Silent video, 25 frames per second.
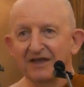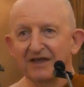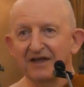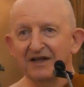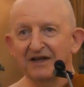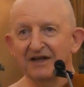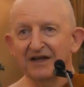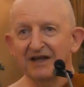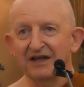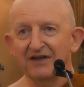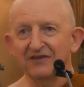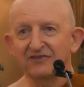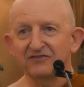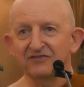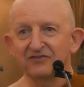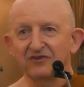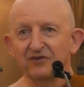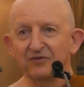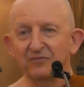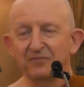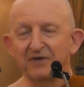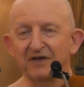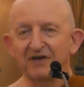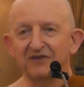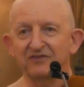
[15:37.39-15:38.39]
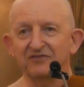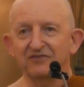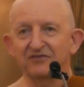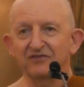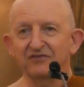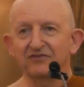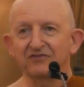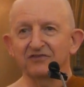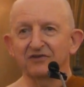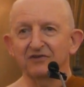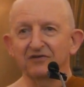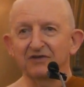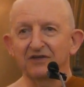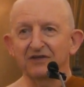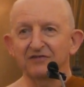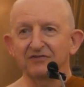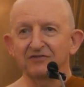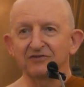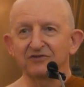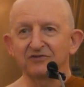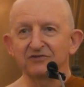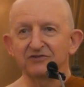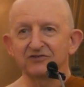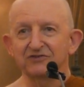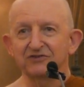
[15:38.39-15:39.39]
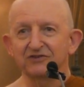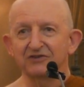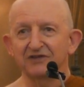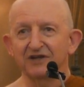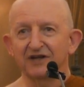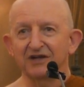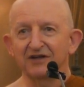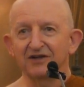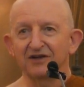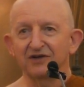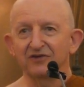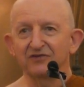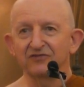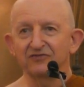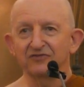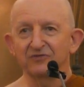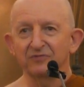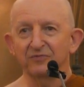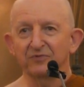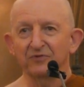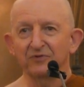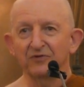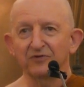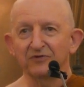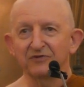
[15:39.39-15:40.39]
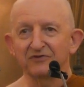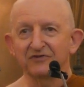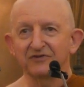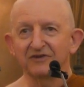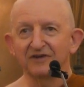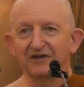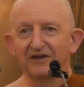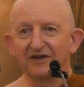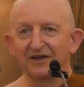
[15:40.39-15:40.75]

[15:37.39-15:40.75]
It has no basis, no evolution, and no support.